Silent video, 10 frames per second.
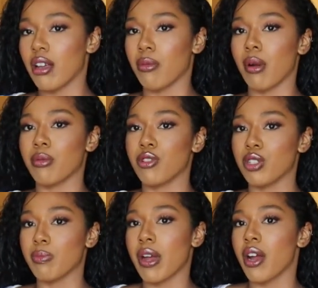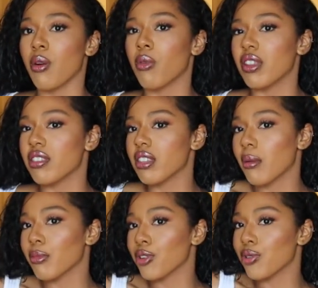I'll probably just pair it with
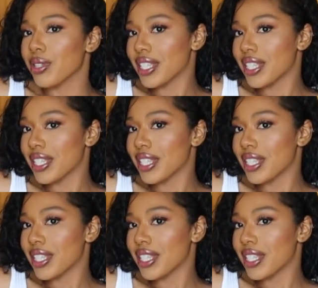some little